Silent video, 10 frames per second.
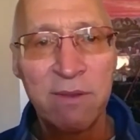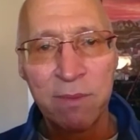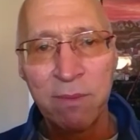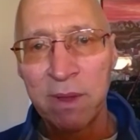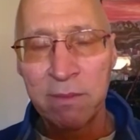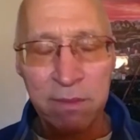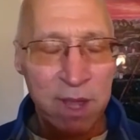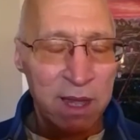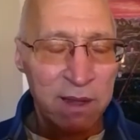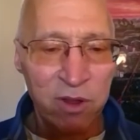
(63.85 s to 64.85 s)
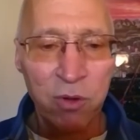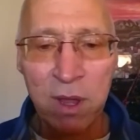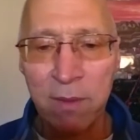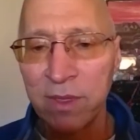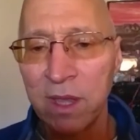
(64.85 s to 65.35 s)
some kind of
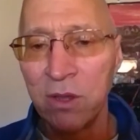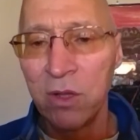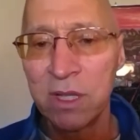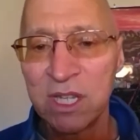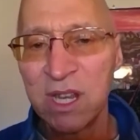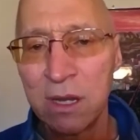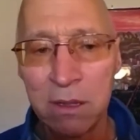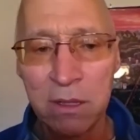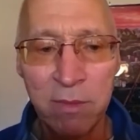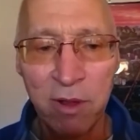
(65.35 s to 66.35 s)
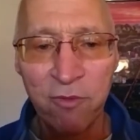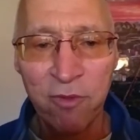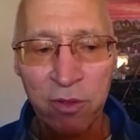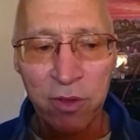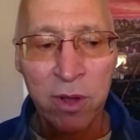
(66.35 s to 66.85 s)
agreement that you'll extend a little bit
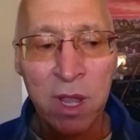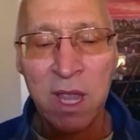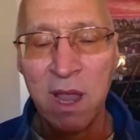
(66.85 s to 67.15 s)
further